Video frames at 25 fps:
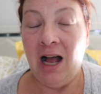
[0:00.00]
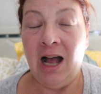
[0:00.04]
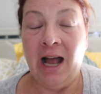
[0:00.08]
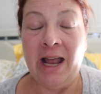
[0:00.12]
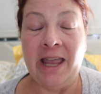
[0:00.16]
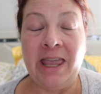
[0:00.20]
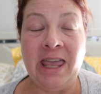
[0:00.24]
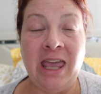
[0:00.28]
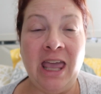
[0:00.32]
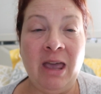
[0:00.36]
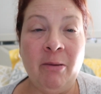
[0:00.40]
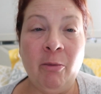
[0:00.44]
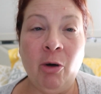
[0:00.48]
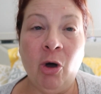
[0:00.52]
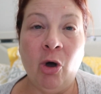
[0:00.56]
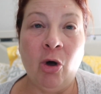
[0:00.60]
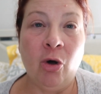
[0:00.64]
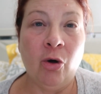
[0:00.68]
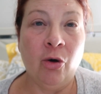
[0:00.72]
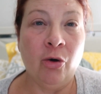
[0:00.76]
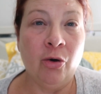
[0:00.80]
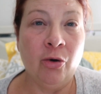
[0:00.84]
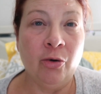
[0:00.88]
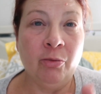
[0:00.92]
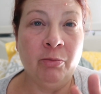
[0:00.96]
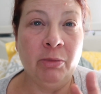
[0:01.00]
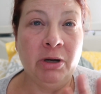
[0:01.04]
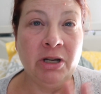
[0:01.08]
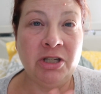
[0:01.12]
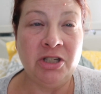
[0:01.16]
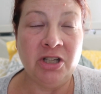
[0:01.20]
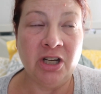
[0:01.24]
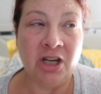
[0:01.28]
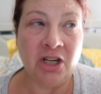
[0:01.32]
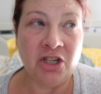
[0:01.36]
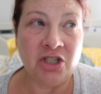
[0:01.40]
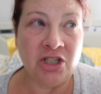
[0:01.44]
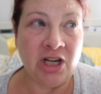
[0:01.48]
I came home,
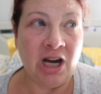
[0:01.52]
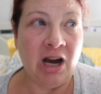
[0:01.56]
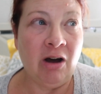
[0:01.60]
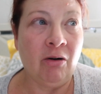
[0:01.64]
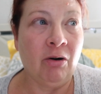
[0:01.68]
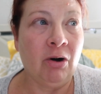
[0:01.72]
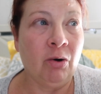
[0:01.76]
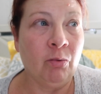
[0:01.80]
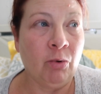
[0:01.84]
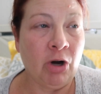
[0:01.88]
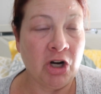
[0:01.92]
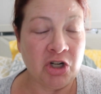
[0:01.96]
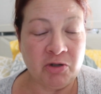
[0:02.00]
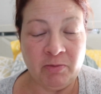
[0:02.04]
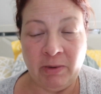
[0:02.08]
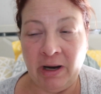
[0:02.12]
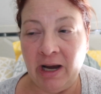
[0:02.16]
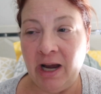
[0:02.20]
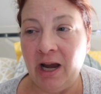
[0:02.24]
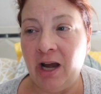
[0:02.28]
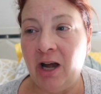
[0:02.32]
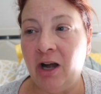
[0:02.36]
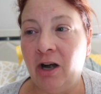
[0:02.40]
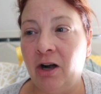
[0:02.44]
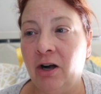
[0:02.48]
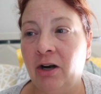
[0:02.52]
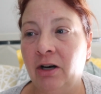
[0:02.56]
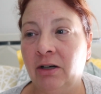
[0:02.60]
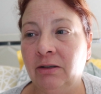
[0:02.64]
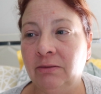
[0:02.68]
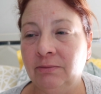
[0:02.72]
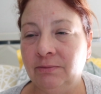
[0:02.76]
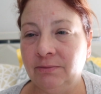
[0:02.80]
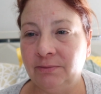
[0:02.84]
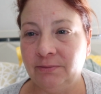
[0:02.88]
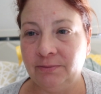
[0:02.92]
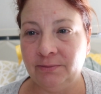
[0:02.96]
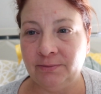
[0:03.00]
took a shower, washed my
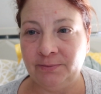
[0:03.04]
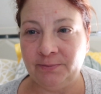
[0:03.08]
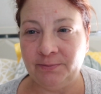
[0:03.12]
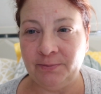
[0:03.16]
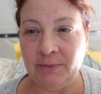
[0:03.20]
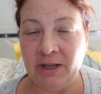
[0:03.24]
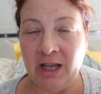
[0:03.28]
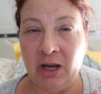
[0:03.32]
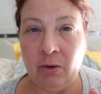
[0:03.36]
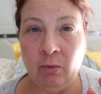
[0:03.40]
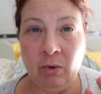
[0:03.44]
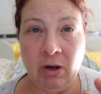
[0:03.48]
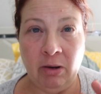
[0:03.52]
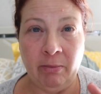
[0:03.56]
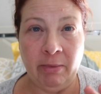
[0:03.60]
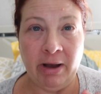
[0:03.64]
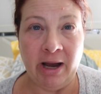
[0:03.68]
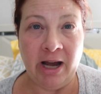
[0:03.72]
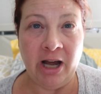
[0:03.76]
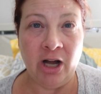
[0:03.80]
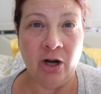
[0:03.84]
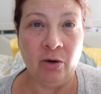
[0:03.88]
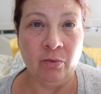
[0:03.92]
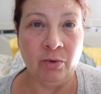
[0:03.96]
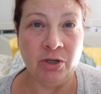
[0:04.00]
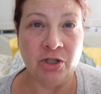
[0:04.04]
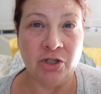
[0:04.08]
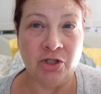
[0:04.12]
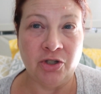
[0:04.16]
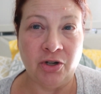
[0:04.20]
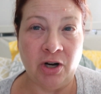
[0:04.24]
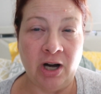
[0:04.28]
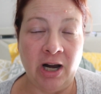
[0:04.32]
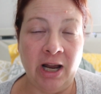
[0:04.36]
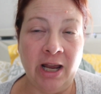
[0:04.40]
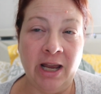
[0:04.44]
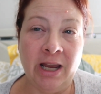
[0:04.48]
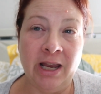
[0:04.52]
hair, and while my hair was
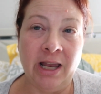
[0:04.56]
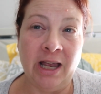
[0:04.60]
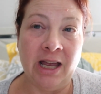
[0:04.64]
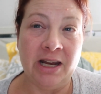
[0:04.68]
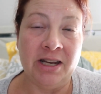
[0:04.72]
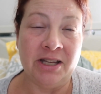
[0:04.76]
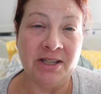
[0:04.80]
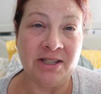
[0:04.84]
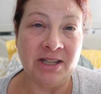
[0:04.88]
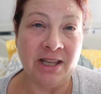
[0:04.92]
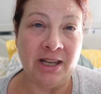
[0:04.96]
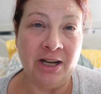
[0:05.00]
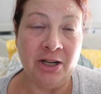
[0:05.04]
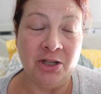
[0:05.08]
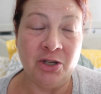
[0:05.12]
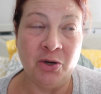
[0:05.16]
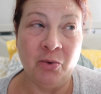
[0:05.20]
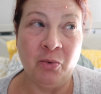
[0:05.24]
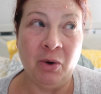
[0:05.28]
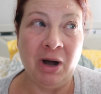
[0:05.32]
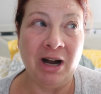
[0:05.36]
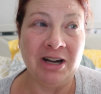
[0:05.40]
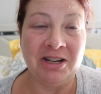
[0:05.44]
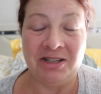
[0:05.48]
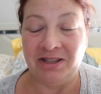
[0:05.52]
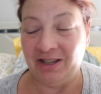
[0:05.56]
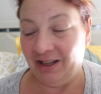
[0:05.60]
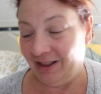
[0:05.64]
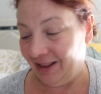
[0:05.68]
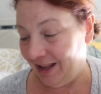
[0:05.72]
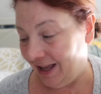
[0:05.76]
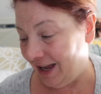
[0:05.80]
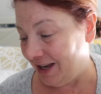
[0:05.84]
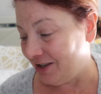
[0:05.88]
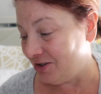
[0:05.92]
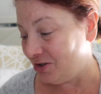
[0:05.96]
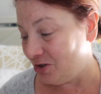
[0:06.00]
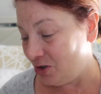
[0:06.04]
drying, I decided to watch the
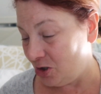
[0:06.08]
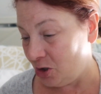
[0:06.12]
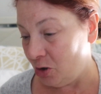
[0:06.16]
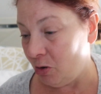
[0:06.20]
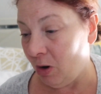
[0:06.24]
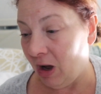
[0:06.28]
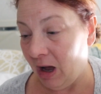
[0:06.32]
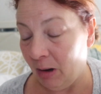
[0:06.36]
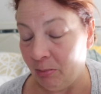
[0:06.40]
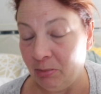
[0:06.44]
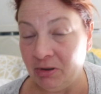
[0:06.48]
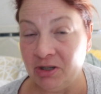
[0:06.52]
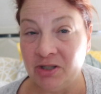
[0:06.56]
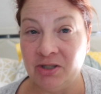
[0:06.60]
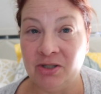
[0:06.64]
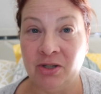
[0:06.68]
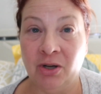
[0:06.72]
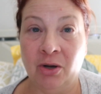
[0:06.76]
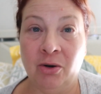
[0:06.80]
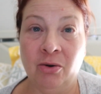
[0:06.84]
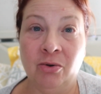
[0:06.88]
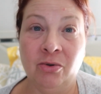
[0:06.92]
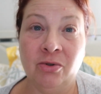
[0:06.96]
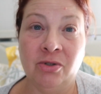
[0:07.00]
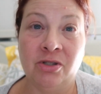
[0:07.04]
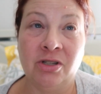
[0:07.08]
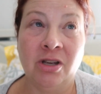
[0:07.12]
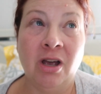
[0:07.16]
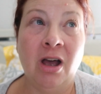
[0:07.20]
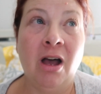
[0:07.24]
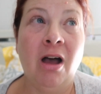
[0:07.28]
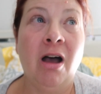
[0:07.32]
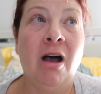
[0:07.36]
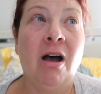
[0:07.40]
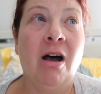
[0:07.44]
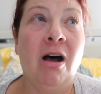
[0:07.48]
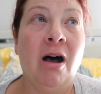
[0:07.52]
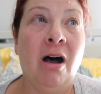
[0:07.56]
last two episodes
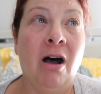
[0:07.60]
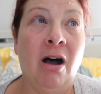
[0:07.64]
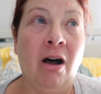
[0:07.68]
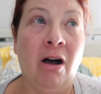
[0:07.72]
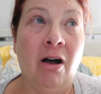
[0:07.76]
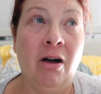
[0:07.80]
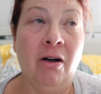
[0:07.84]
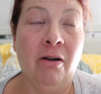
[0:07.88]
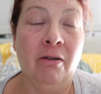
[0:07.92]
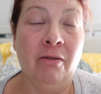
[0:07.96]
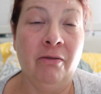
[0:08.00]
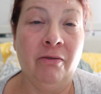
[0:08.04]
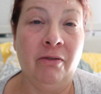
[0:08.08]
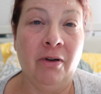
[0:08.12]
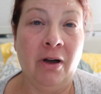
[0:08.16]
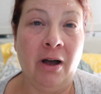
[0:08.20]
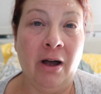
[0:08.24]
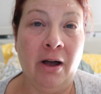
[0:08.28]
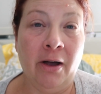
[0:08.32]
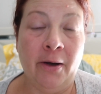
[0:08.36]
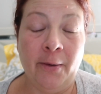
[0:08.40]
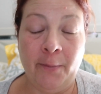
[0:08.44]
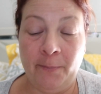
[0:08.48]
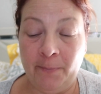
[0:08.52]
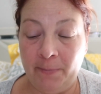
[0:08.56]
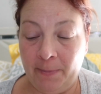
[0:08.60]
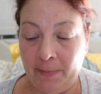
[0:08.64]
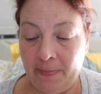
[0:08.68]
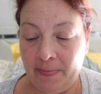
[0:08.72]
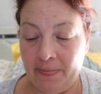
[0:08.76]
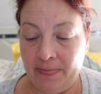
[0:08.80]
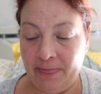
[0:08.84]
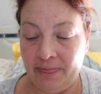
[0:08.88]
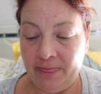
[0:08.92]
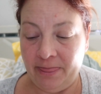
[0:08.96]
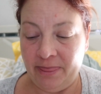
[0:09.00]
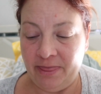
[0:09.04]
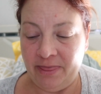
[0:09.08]
of um,
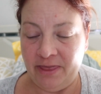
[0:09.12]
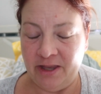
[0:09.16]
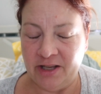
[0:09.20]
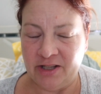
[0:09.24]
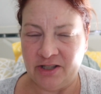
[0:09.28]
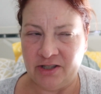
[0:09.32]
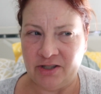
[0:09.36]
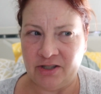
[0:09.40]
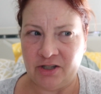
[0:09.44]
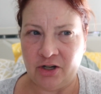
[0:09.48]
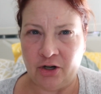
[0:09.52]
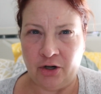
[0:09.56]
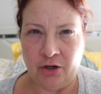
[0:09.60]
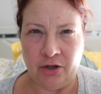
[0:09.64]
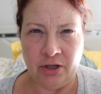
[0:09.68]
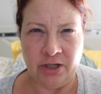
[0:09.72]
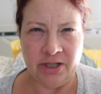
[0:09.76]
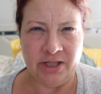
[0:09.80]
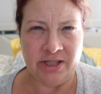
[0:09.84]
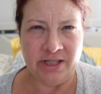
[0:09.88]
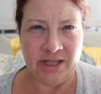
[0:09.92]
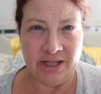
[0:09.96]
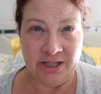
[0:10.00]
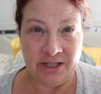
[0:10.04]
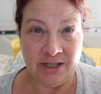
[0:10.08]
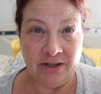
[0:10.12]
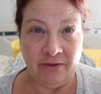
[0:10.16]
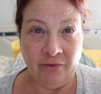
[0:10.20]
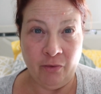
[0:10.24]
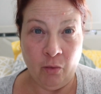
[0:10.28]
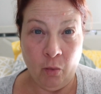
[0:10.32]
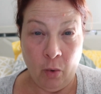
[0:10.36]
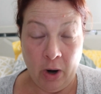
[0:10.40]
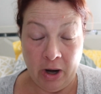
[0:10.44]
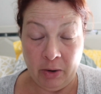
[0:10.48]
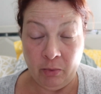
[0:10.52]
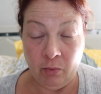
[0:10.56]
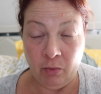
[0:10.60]
this current season
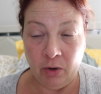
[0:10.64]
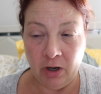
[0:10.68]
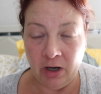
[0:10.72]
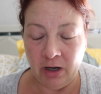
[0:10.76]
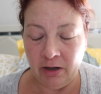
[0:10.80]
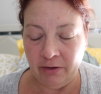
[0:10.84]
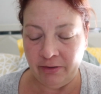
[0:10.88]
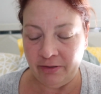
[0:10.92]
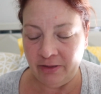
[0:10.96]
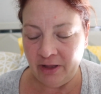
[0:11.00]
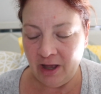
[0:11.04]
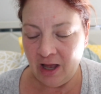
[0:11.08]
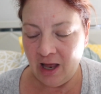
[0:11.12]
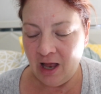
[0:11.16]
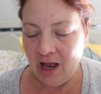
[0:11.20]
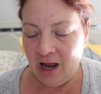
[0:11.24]
of Wentworth.